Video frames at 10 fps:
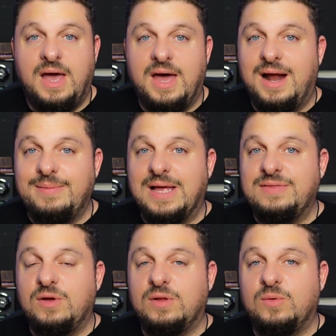And I'm not
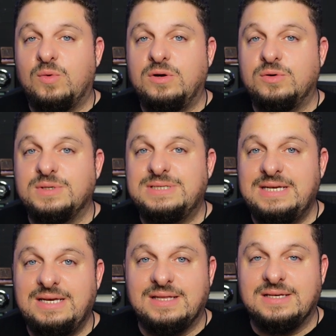the only one who is
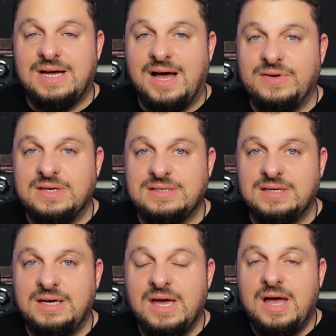seeing this.
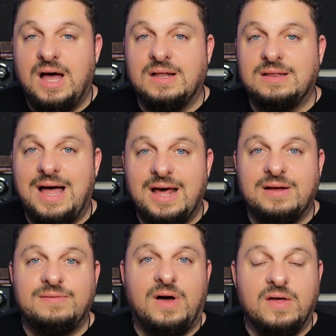Obviously, a lot
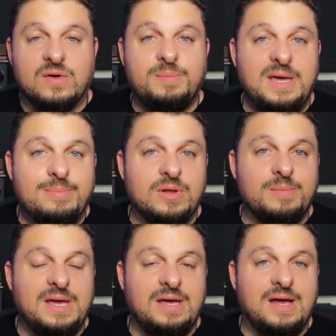of other people are
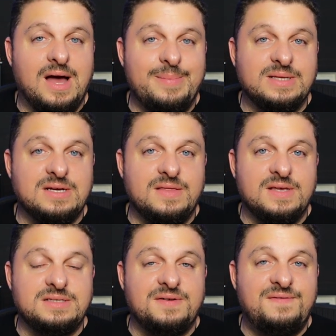making comments on
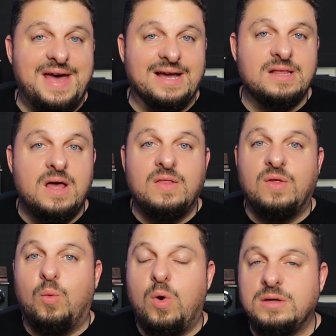this. And in fact,
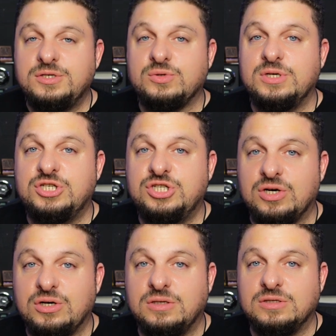the Wall Street
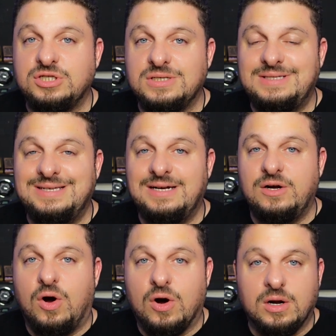Journal just did an
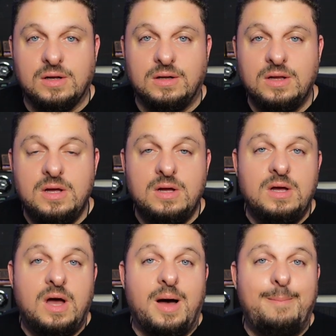article
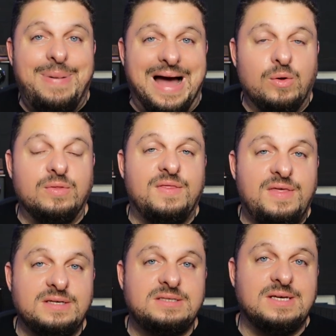about
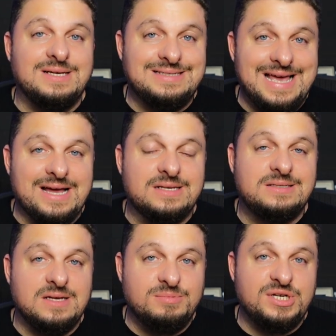this exact
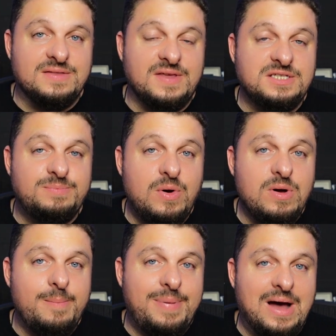subject. They
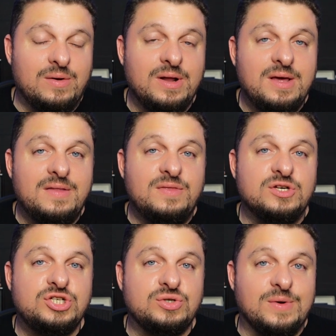spoke about the
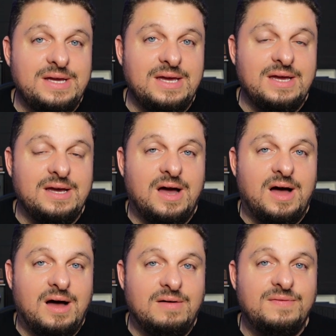shrinking
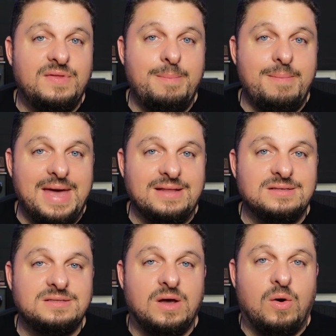of the
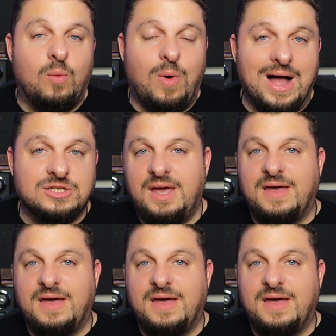men's watch.